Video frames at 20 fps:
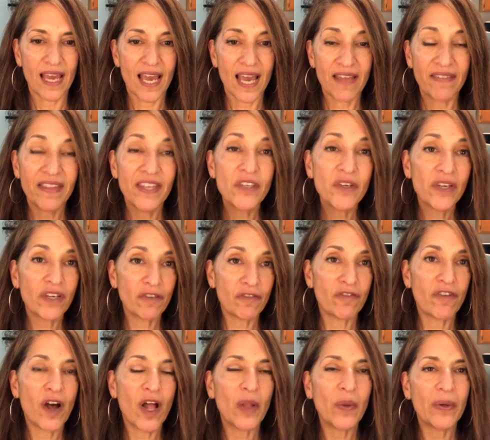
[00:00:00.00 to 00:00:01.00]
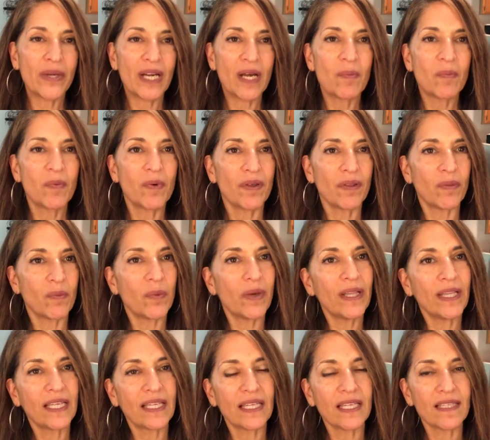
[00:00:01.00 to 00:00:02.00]
And then you can follow it up with
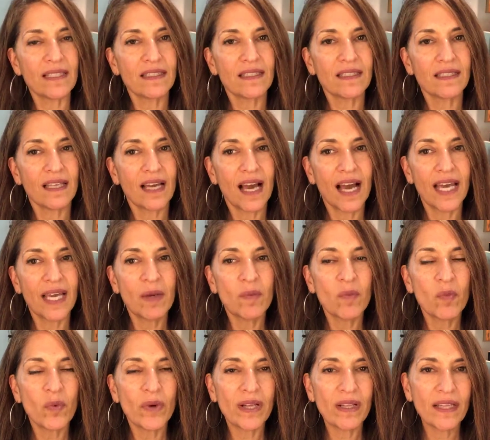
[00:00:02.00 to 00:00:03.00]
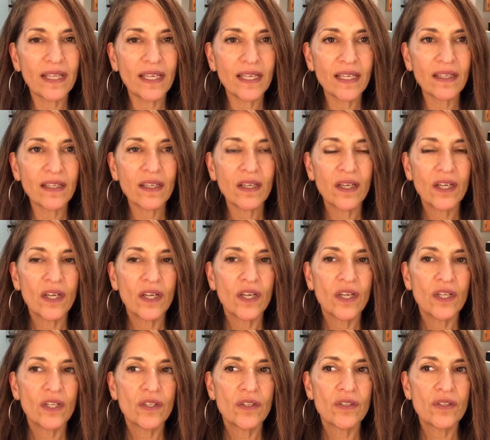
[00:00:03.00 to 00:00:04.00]
willingness. I am willing
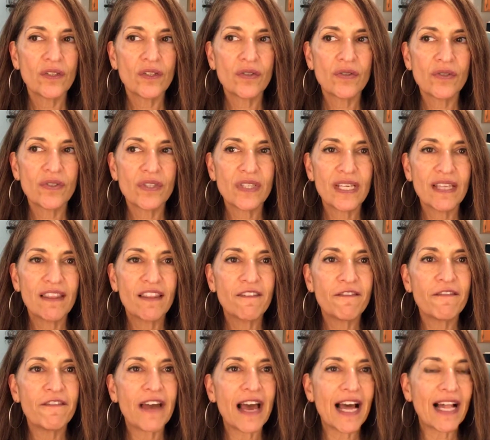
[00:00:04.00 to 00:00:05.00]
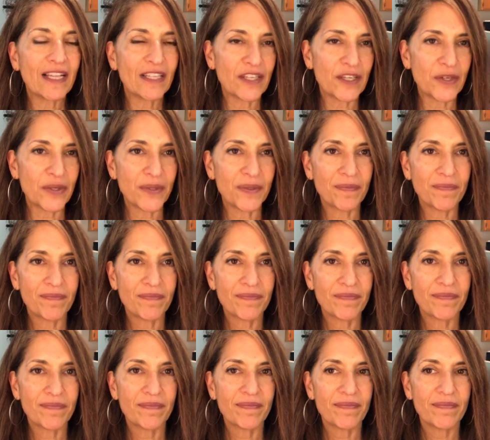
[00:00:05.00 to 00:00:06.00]
to see the value
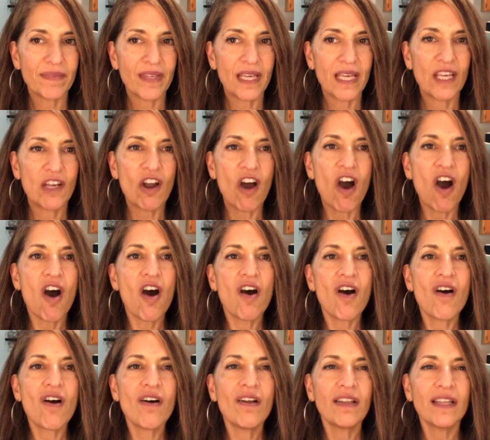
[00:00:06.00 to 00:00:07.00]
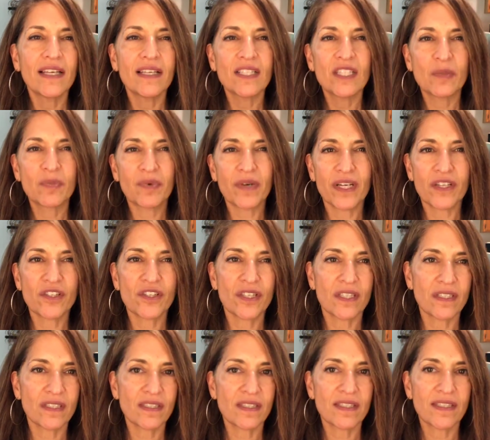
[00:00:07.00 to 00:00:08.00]
in all
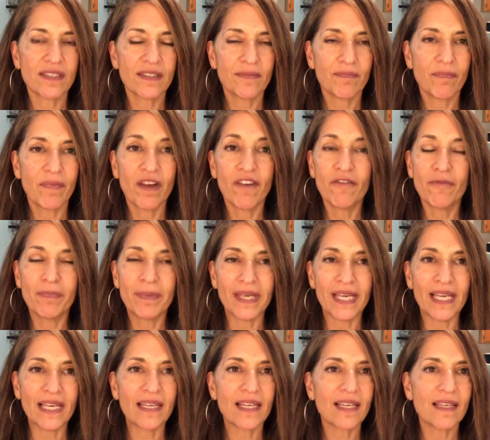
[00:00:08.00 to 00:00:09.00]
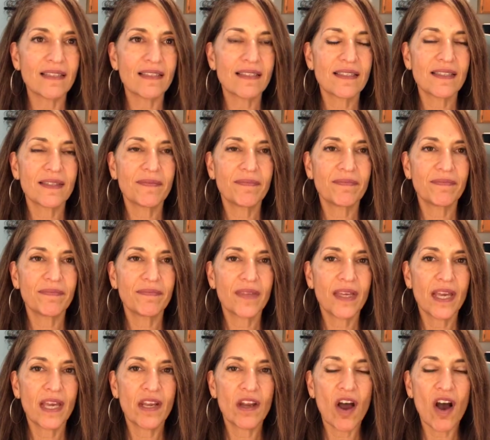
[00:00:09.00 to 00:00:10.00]
expressions of beingness,
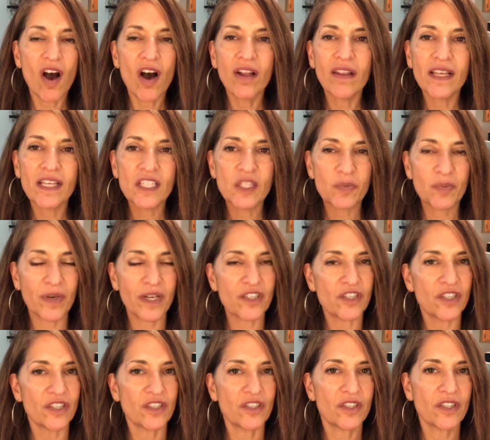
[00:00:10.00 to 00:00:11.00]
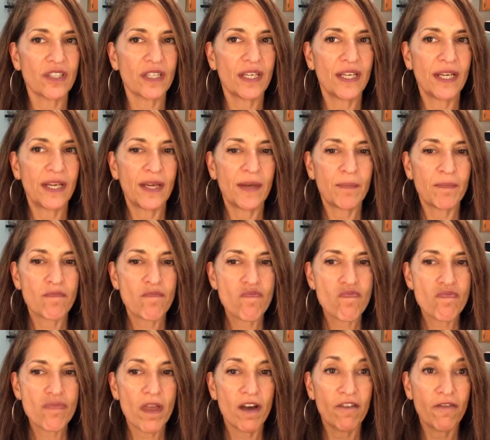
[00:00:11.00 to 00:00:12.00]
in all expressions
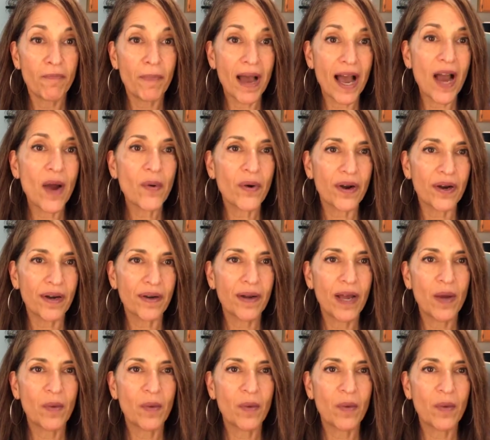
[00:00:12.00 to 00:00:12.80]
of power.